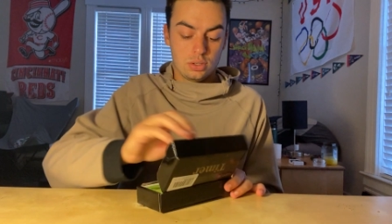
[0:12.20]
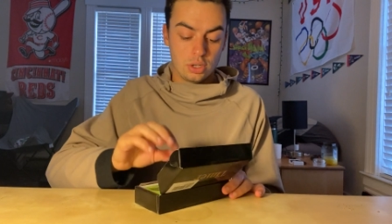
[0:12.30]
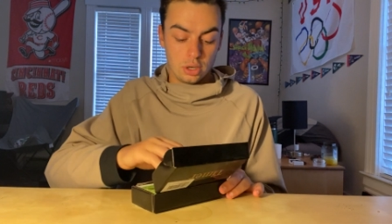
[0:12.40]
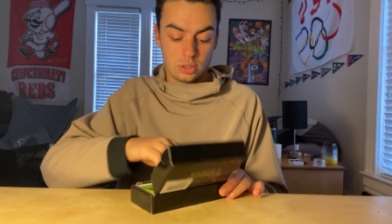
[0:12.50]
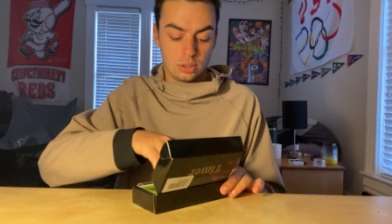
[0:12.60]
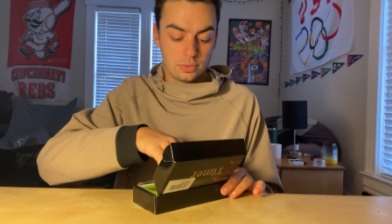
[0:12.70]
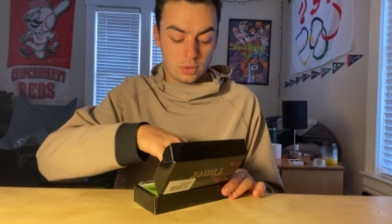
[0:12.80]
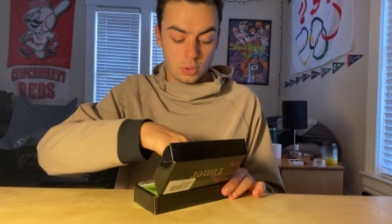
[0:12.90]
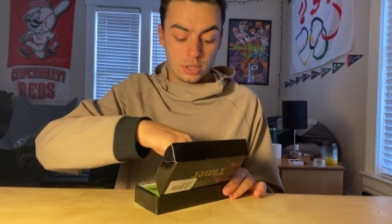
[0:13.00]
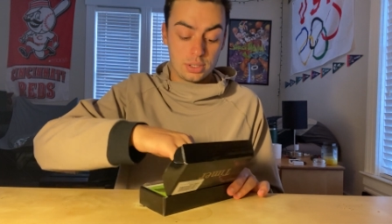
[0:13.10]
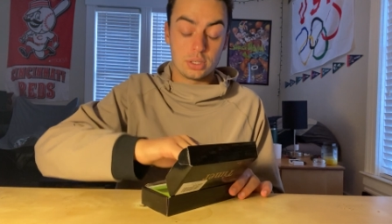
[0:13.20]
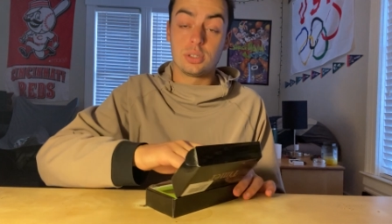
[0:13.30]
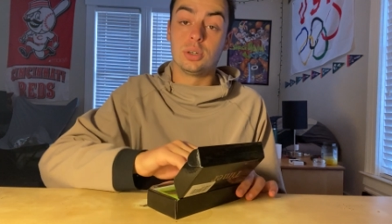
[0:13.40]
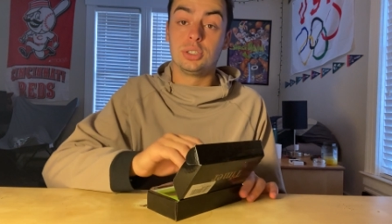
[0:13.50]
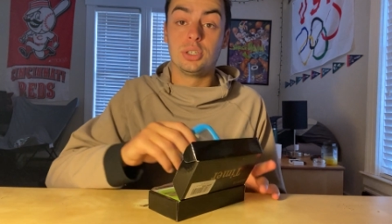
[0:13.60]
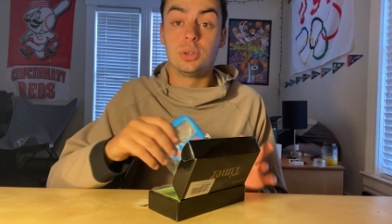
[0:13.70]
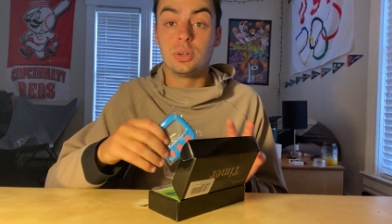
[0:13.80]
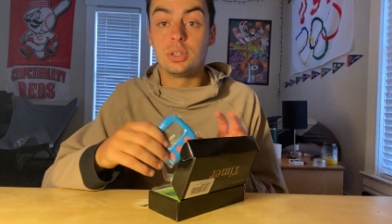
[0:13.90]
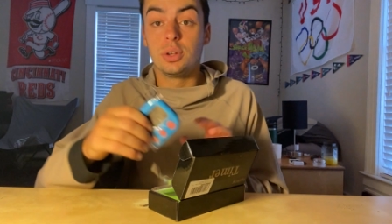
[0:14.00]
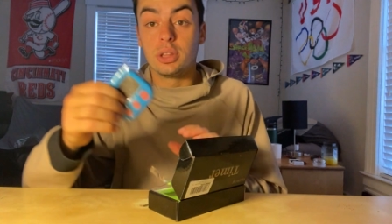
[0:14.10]
So of course, I
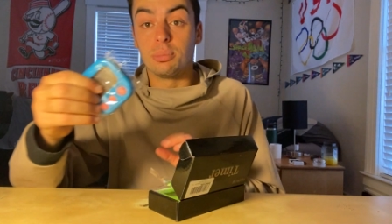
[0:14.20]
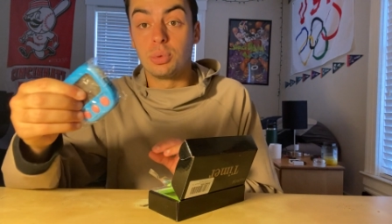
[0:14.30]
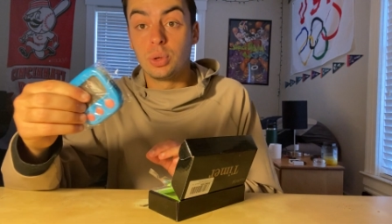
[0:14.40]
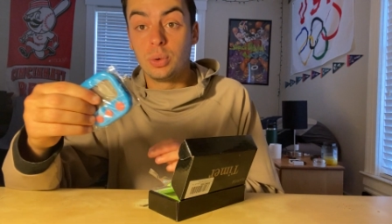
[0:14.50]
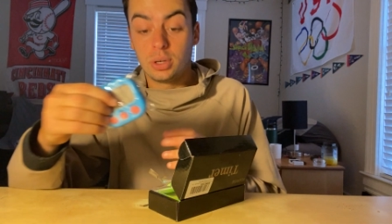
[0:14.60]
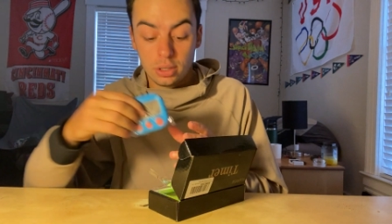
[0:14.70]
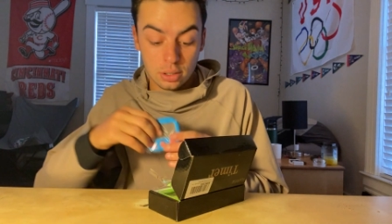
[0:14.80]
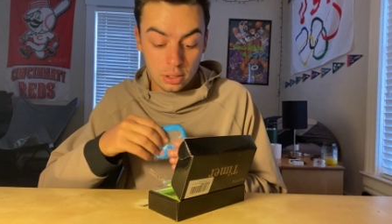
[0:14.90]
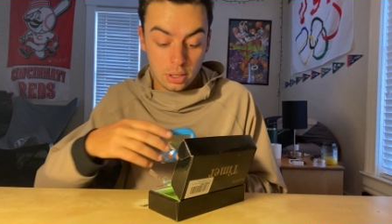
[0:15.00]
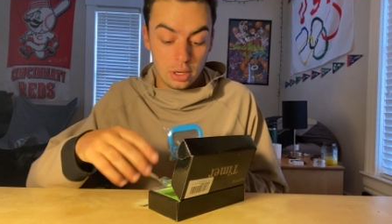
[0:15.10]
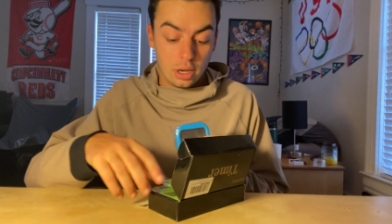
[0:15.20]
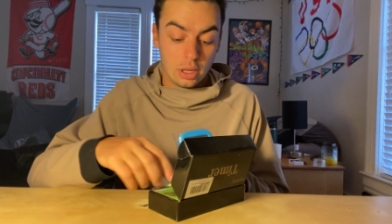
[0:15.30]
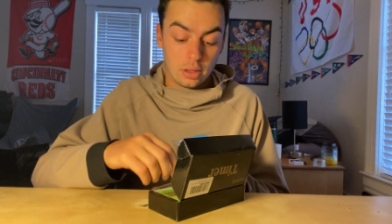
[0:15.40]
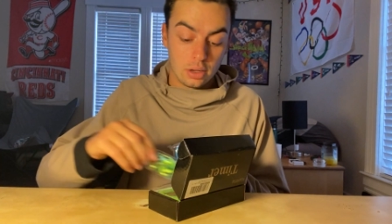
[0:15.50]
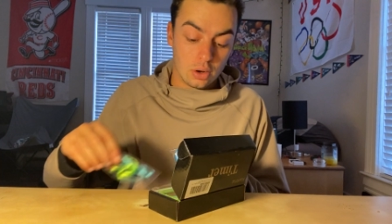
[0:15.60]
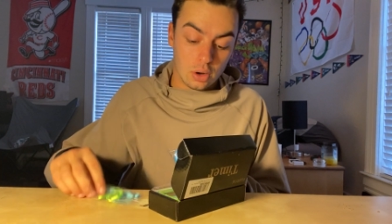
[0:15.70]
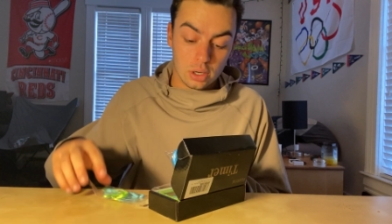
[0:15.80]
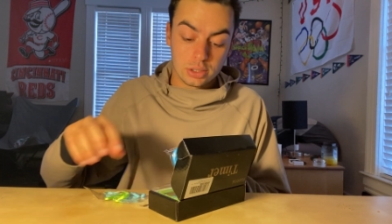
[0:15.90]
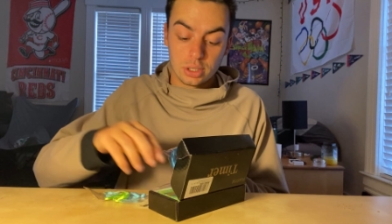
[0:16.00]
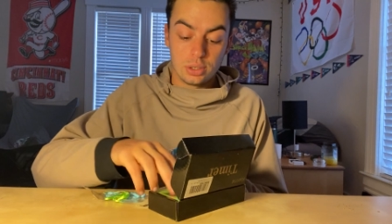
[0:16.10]
do. You get the blue one, then
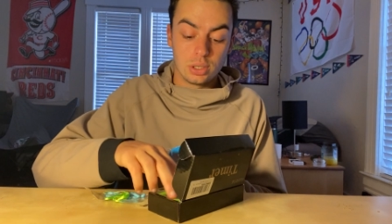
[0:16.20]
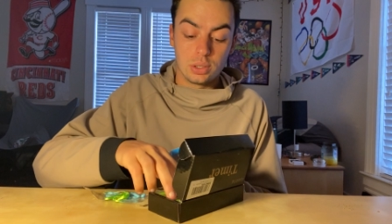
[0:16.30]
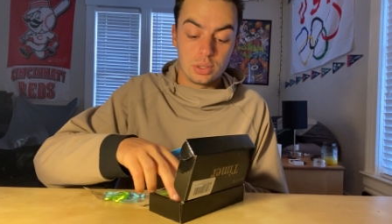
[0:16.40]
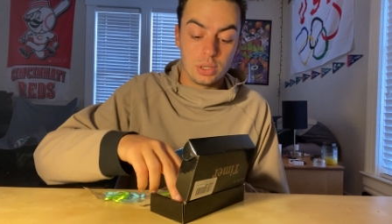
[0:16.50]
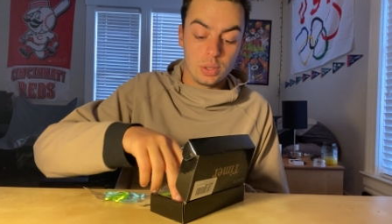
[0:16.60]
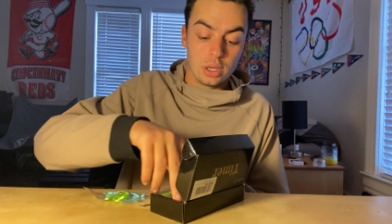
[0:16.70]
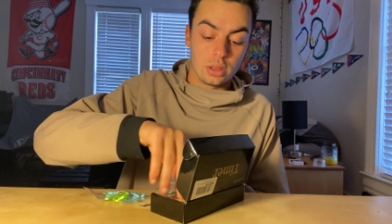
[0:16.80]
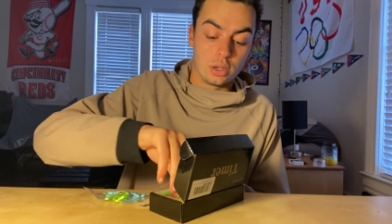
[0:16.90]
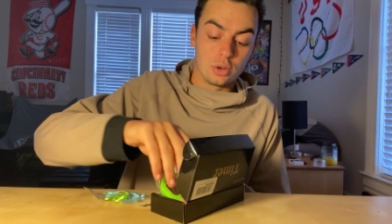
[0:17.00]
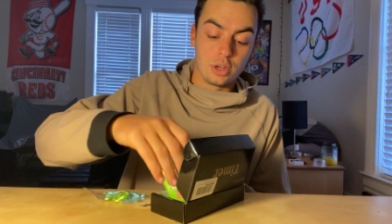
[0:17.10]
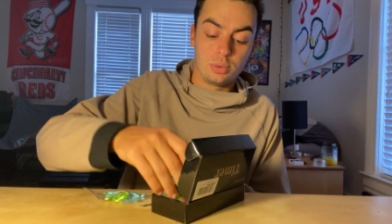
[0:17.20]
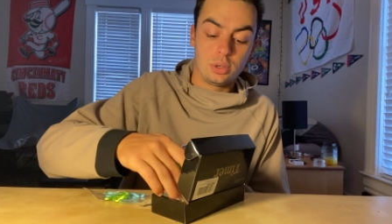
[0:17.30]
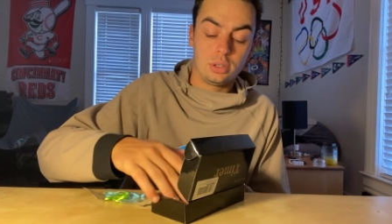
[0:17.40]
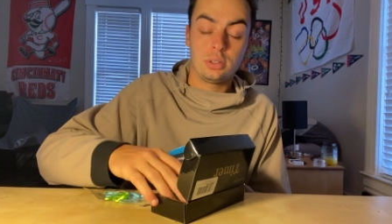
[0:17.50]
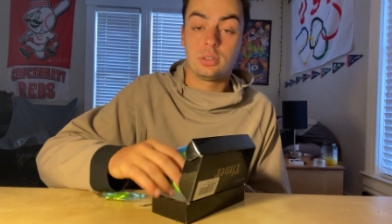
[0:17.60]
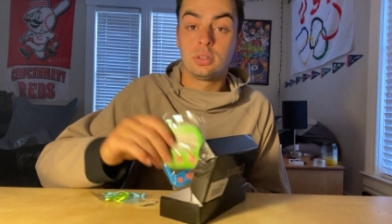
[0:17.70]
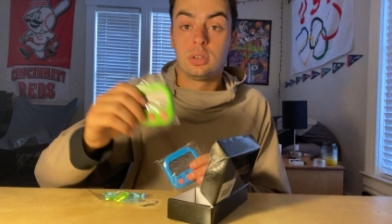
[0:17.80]
also you get the green one.